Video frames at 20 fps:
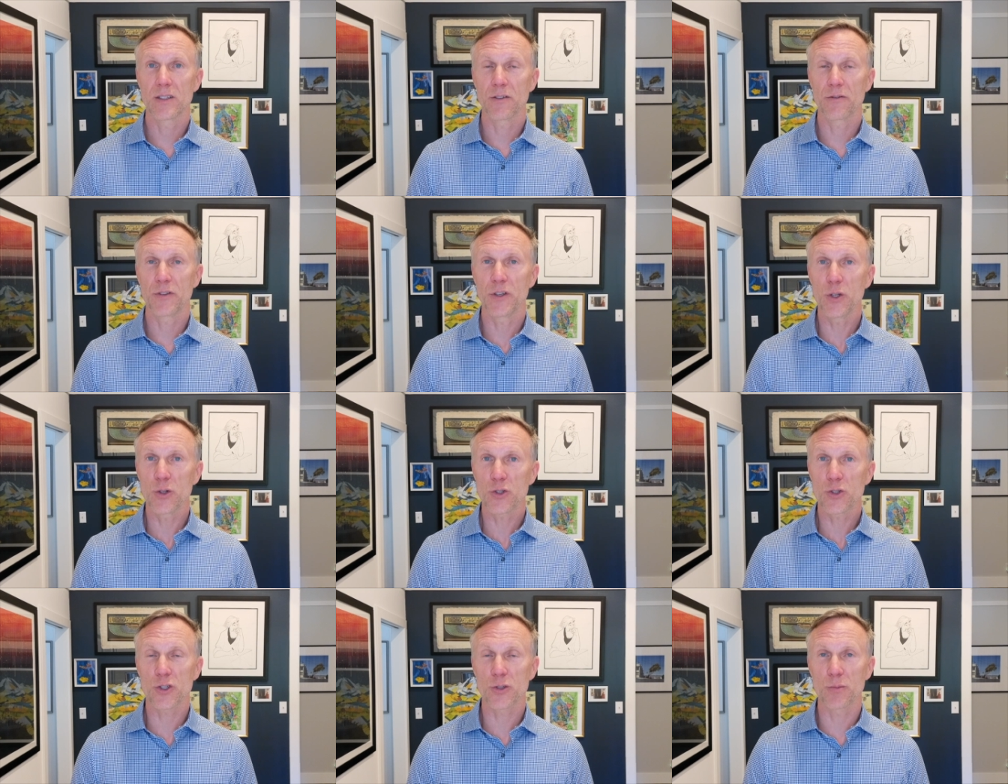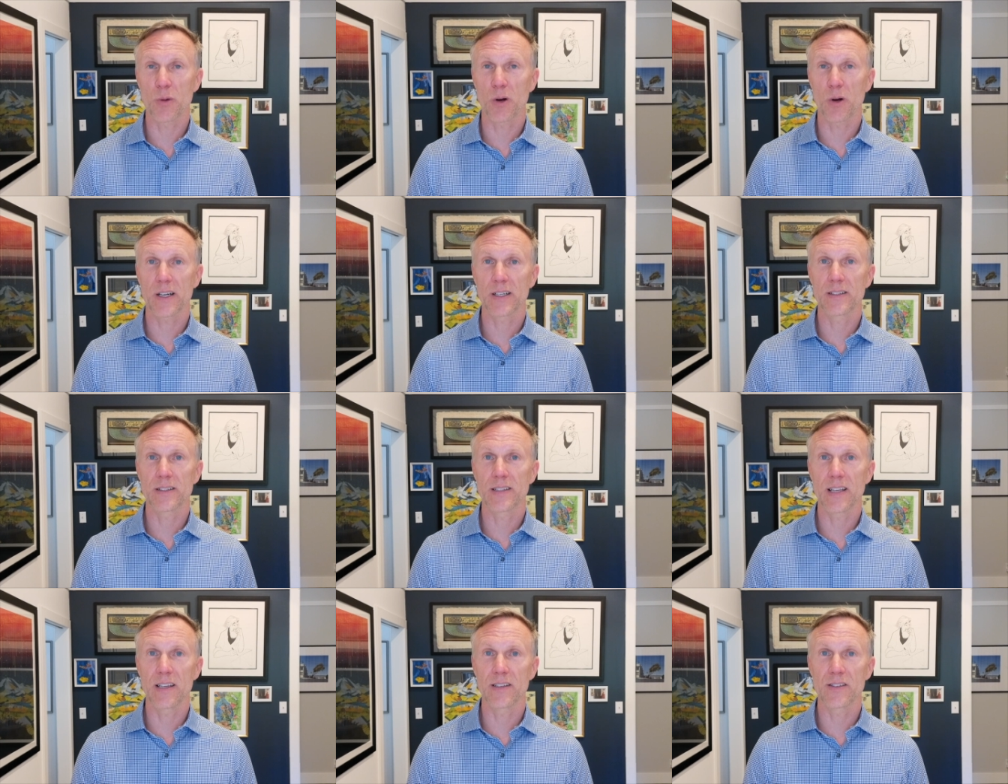The futures
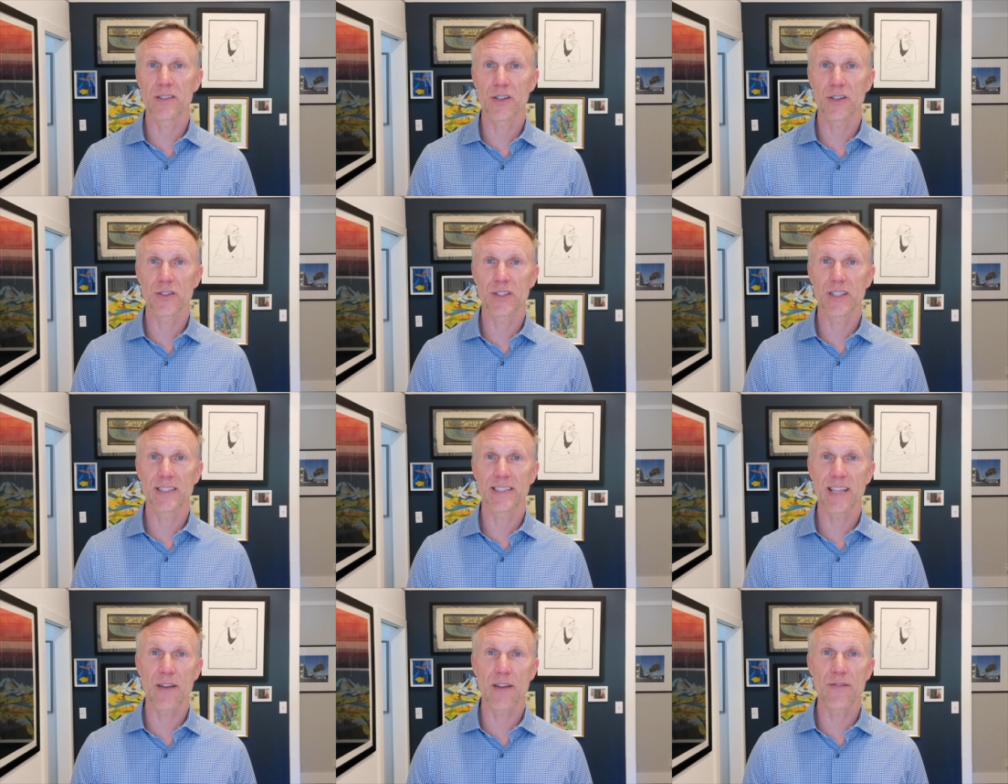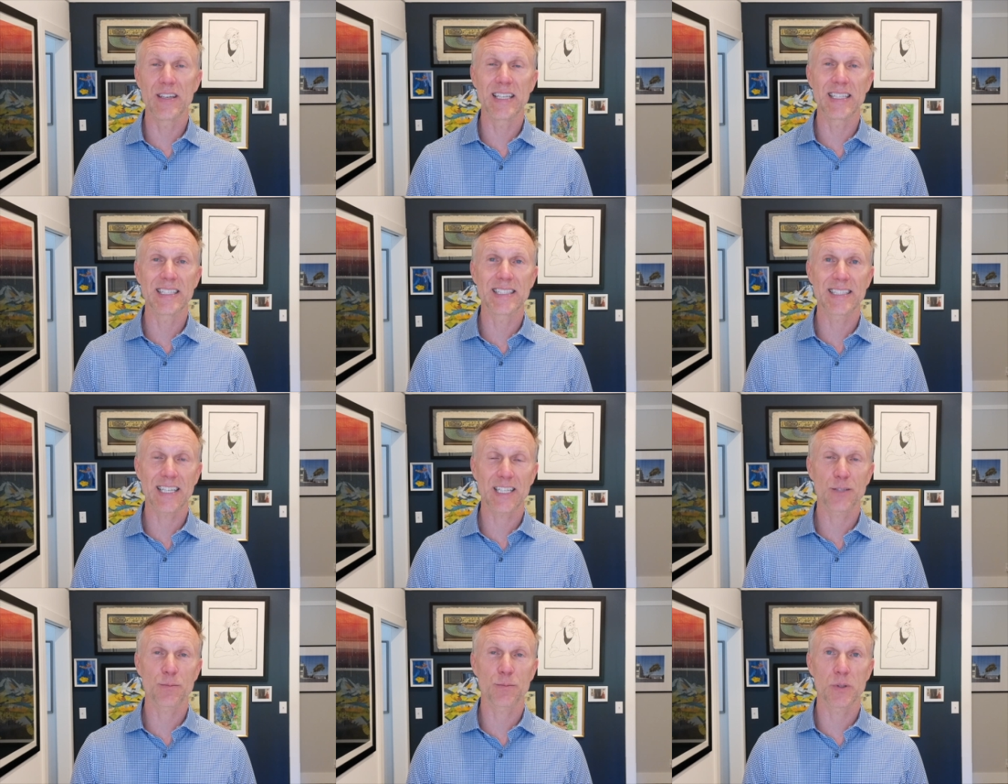market says there's a
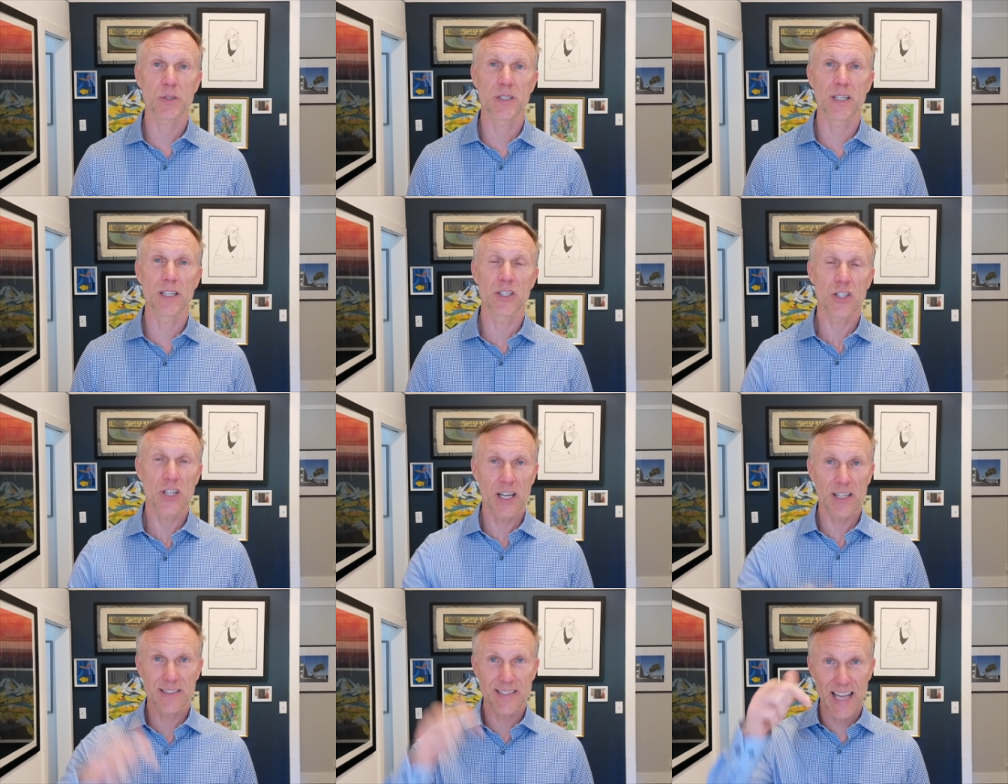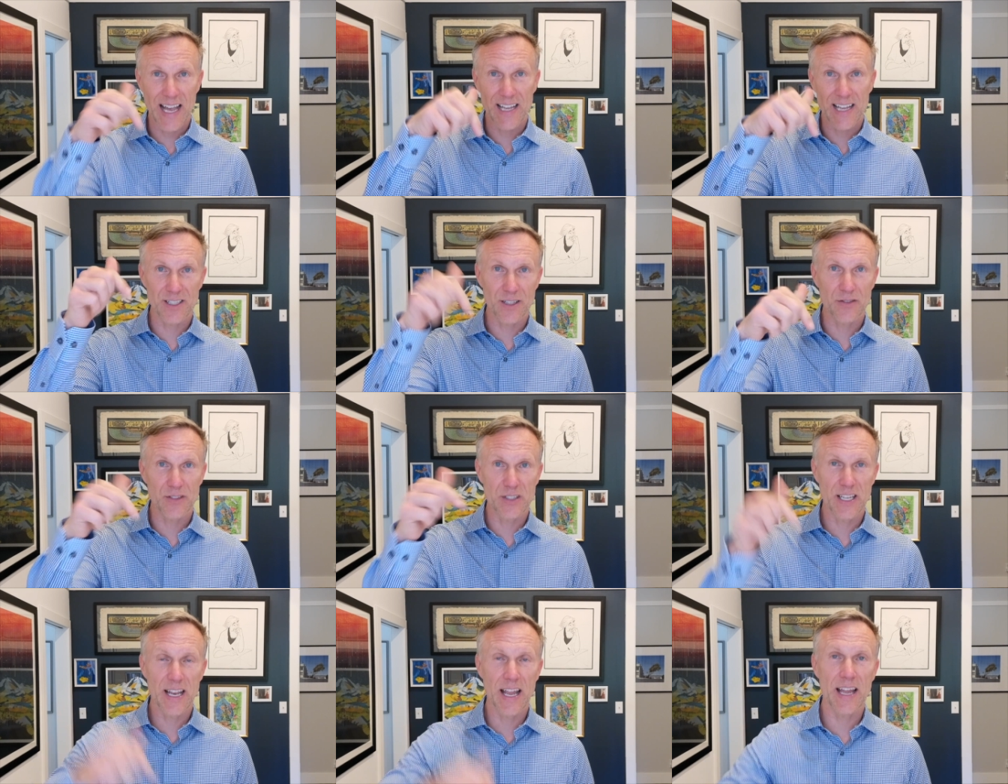76% chance as of
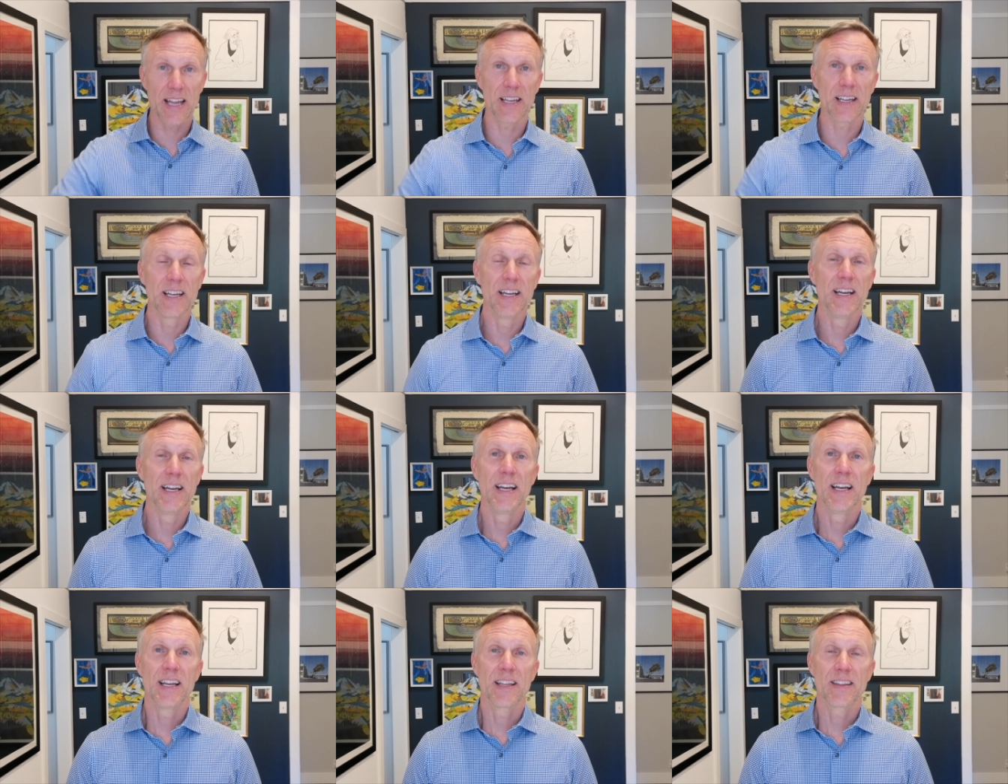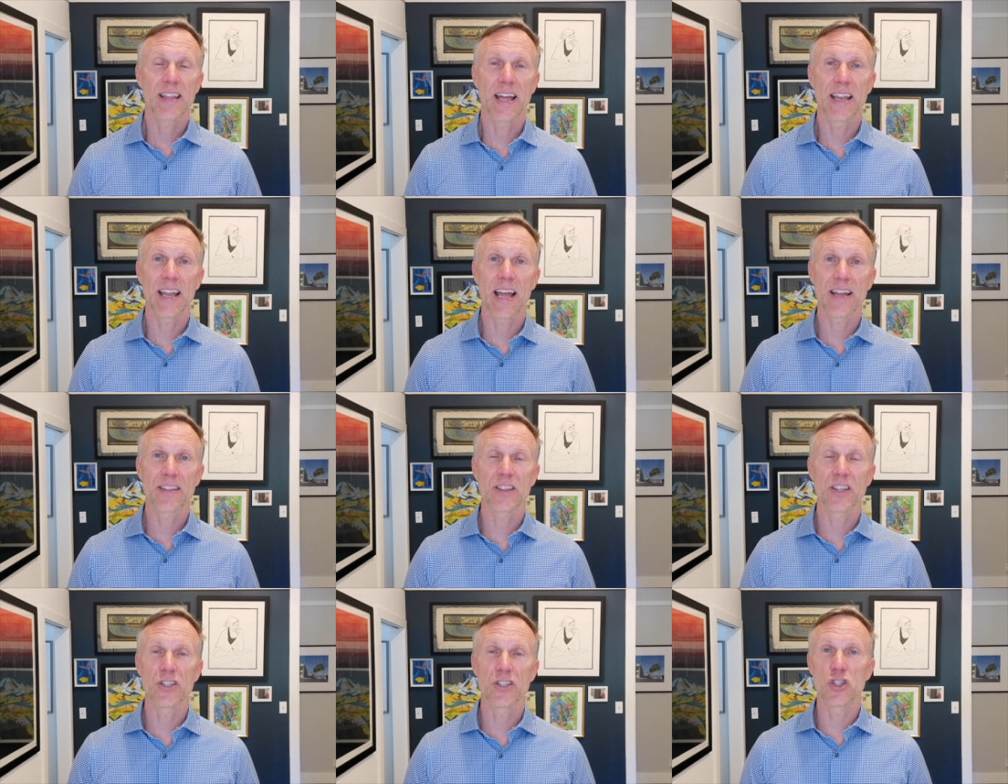today that
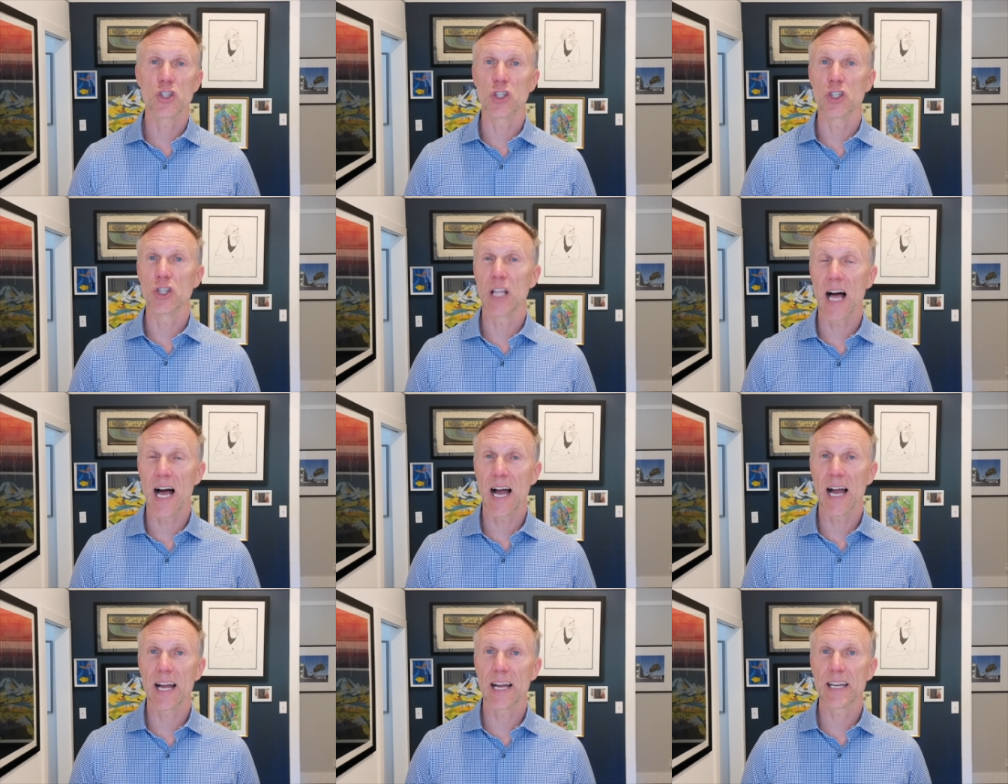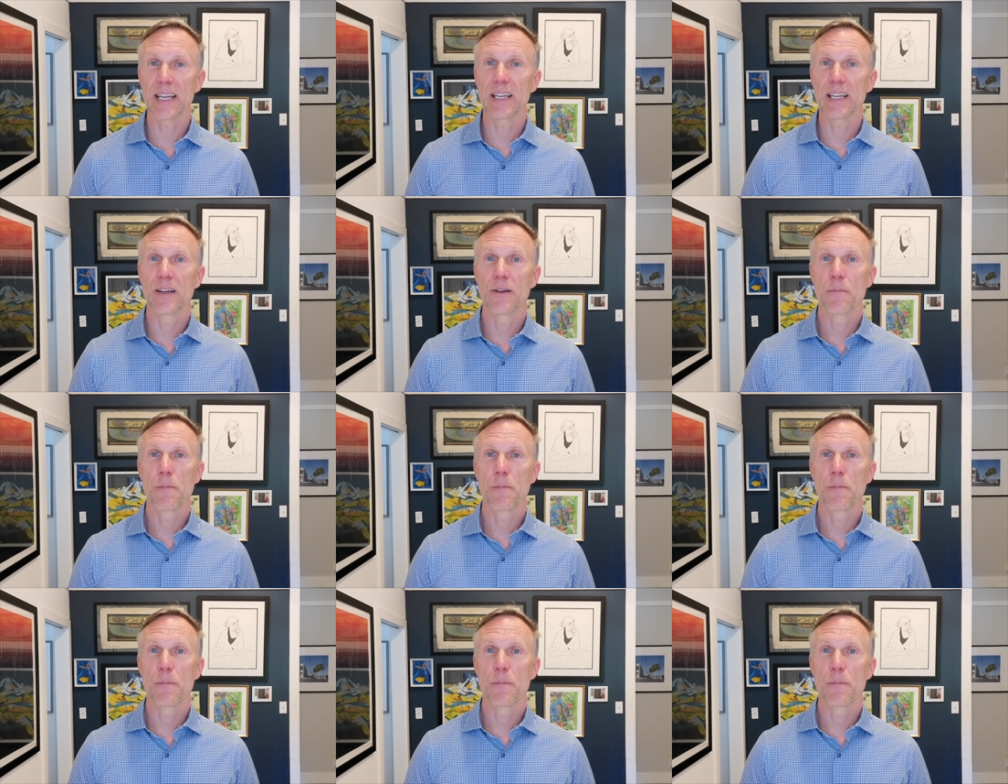at the July